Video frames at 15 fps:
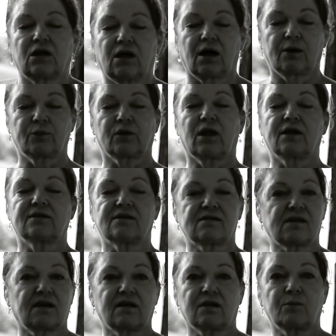I would like to
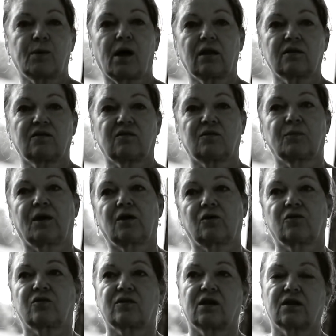say to the
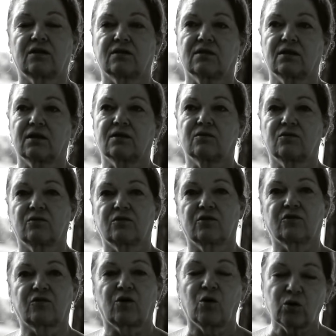policymakers that
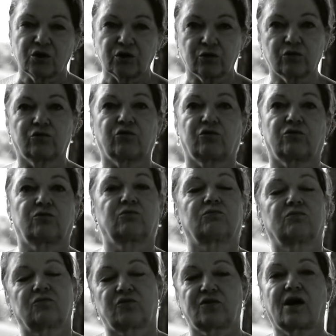there's a huge
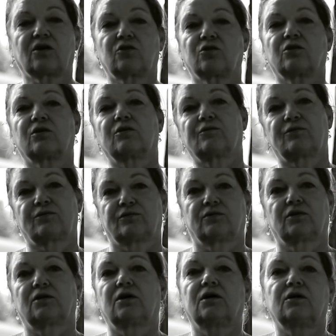sector of
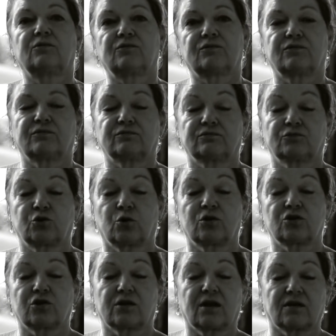
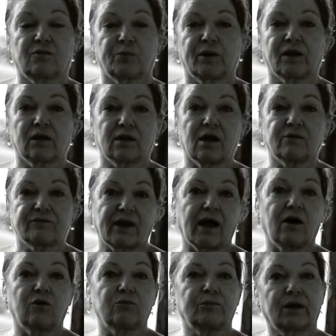Georgia that's being left
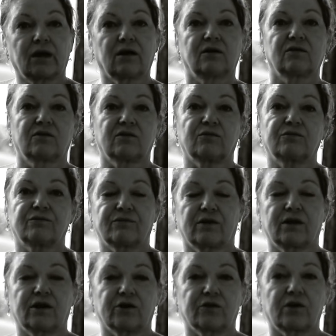out because of
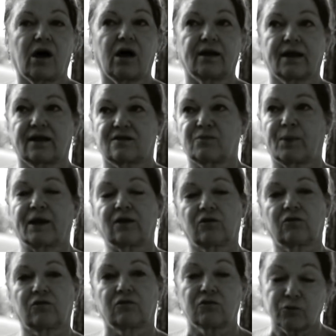their not
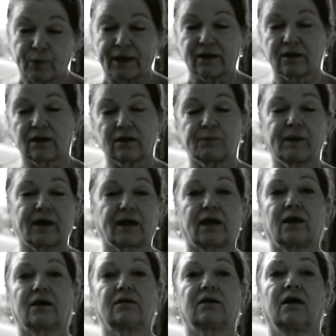expanding
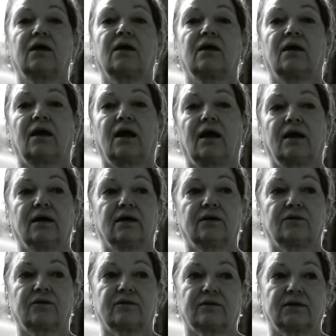Medicaid,
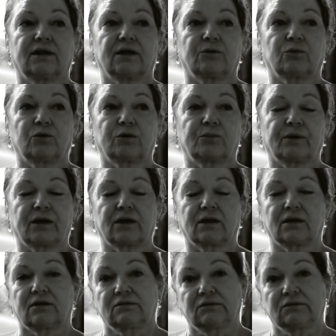and it would be